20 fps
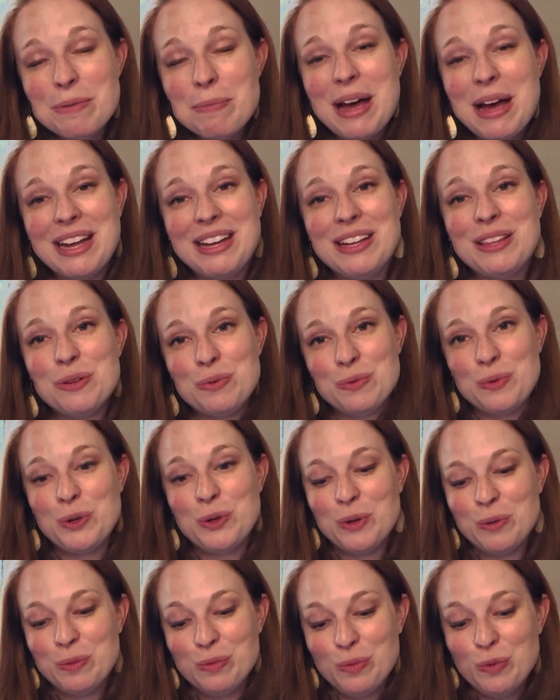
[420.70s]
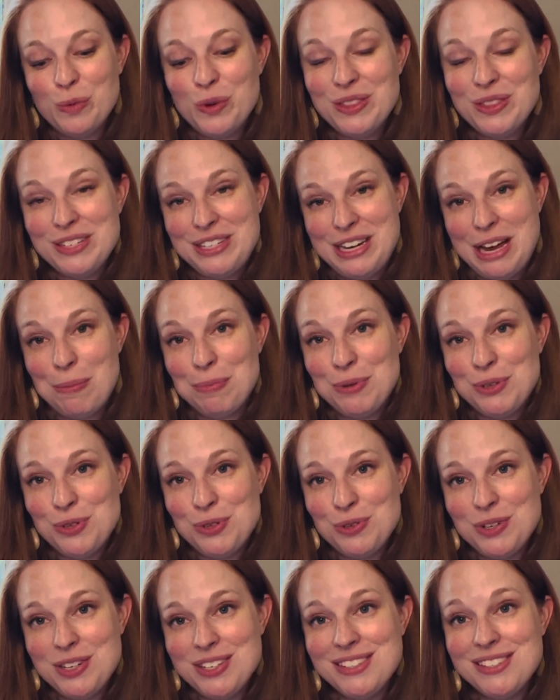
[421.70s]
back in the room with the
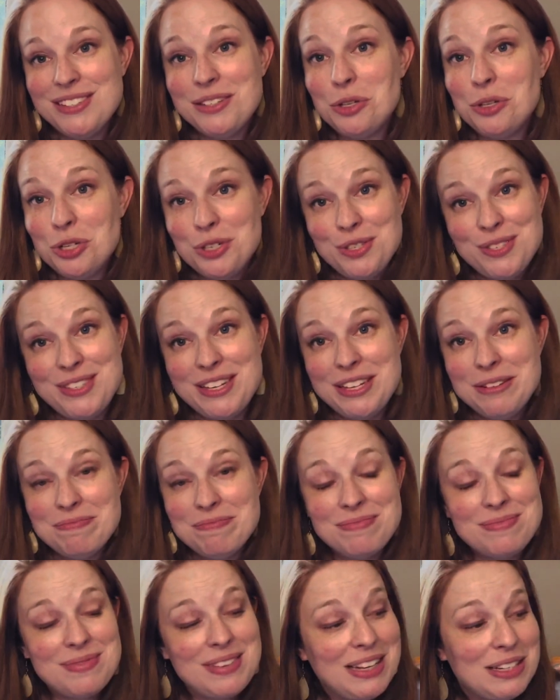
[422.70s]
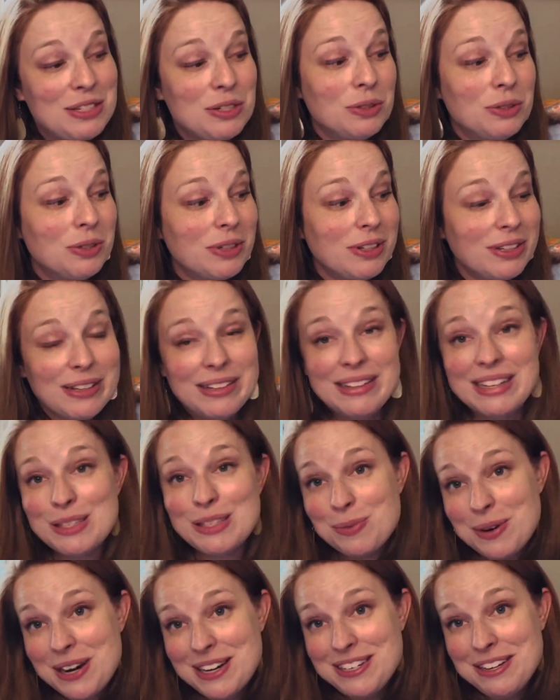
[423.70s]
tapestries to just sit and to look. And that's
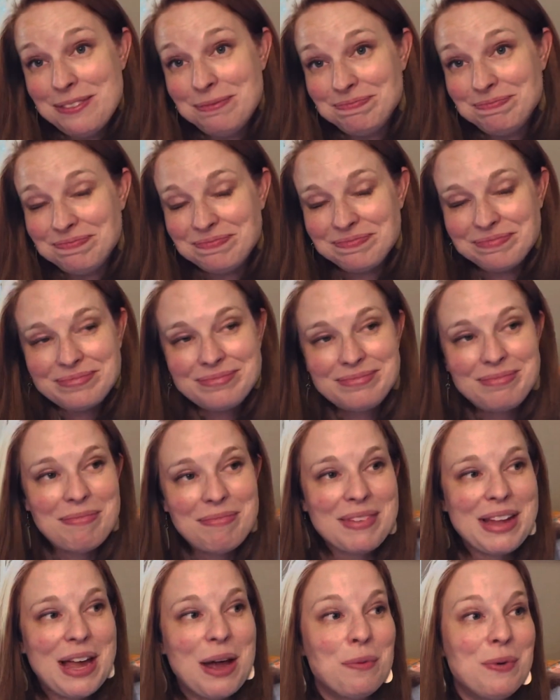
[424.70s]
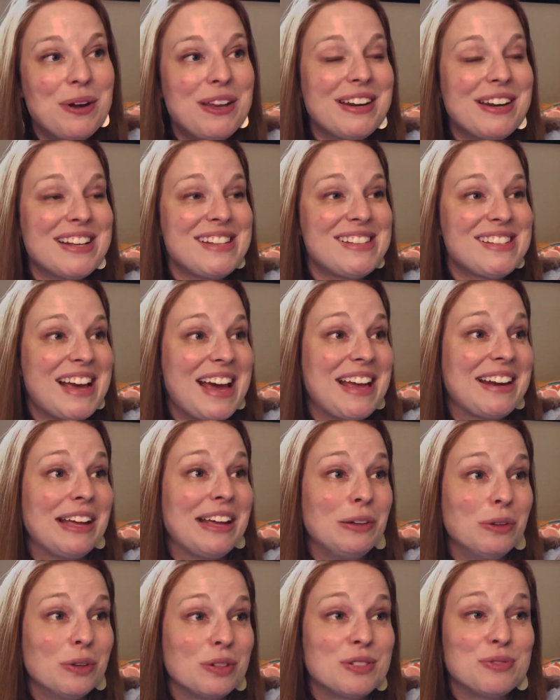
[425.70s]
what I did. I went, I sat, and I
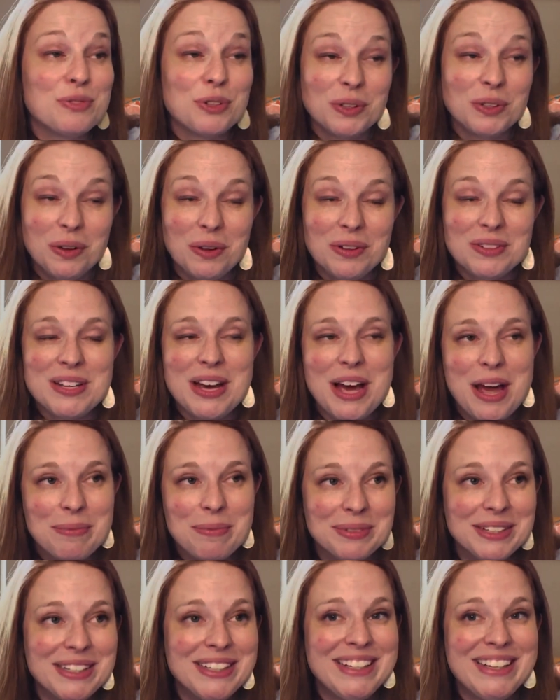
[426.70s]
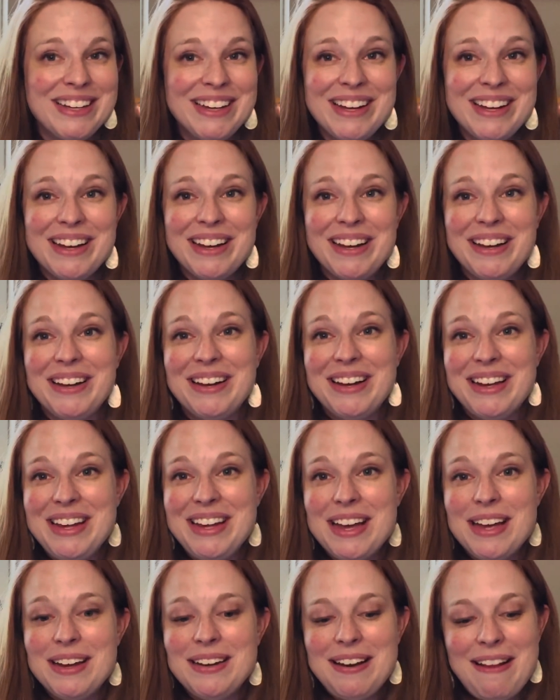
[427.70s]
looked for a long time
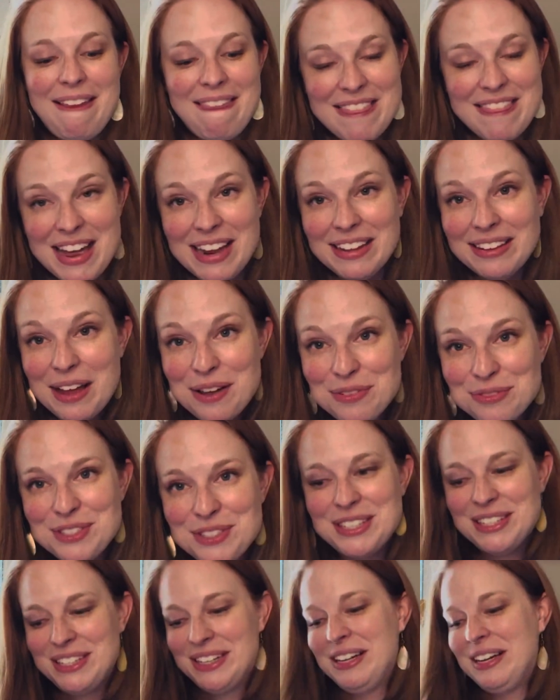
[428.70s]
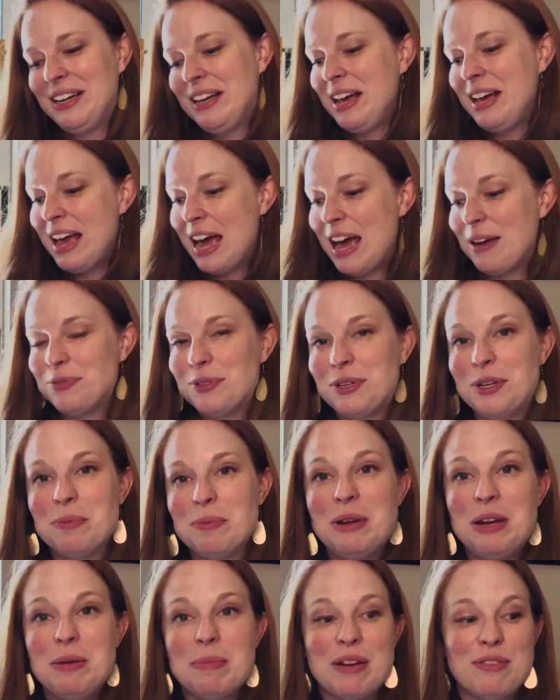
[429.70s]
again. And I left after
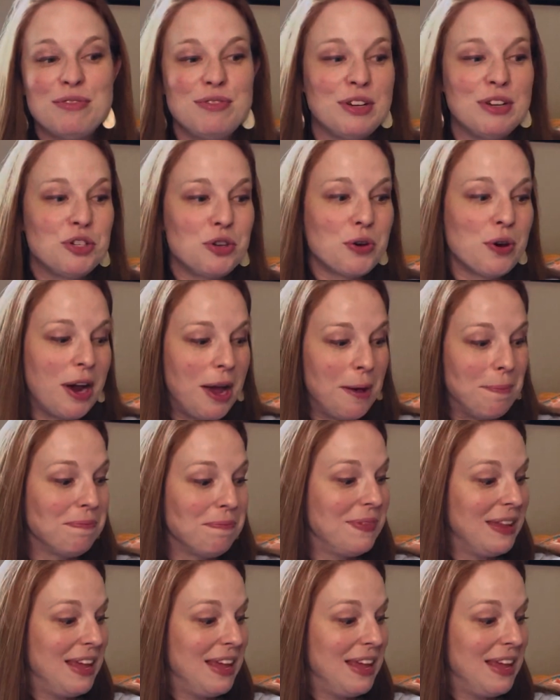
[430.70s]
committing my French crime.